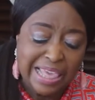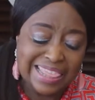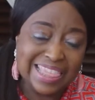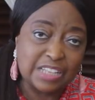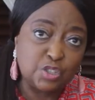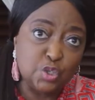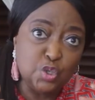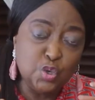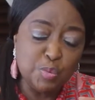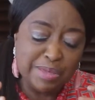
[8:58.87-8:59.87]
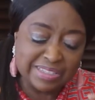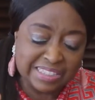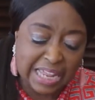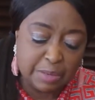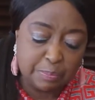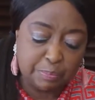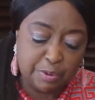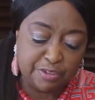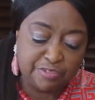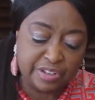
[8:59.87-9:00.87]
that you may stand
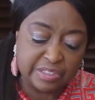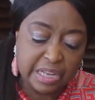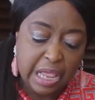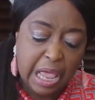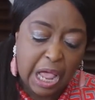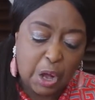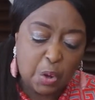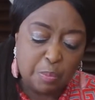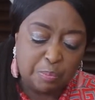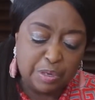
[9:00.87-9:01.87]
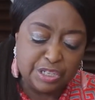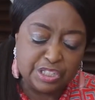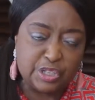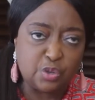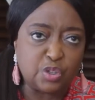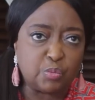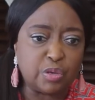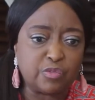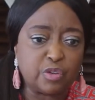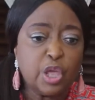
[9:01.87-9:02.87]
perfect and complete in all the
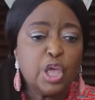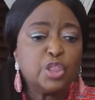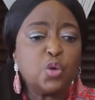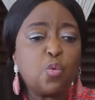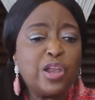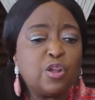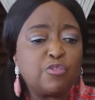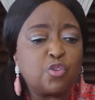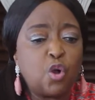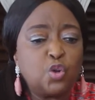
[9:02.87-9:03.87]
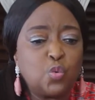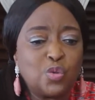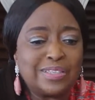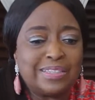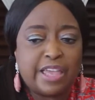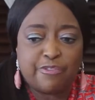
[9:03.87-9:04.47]
will of God. The will of God was there